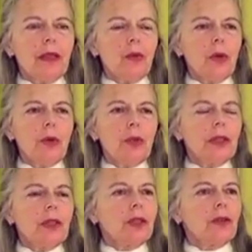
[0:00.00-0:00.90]
We
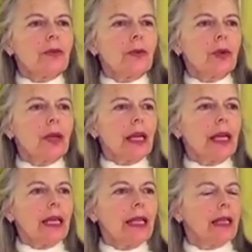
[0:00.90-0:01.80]
wouldn't look for
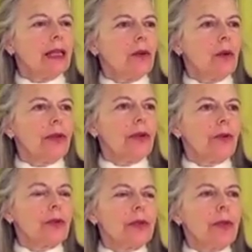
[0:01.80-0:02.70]
anything, whether
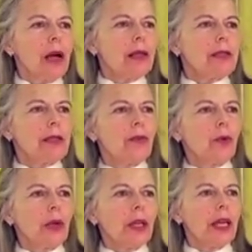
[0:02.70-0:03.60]
it was positive
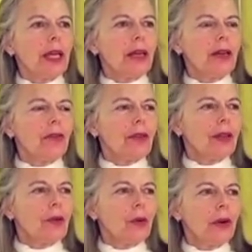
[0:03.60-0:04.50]
or negative,
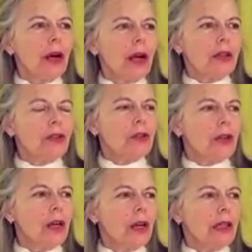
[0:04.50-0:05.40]
in a mirage
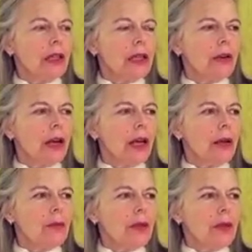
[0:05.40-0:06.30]
or a
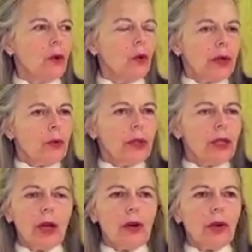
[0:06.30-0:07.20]
hologram. We would
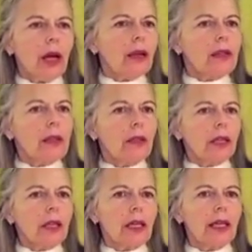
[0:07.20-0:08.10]
know not to
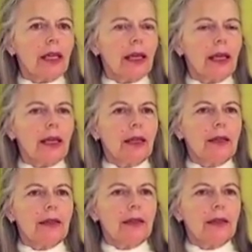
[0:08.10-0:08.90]
look there.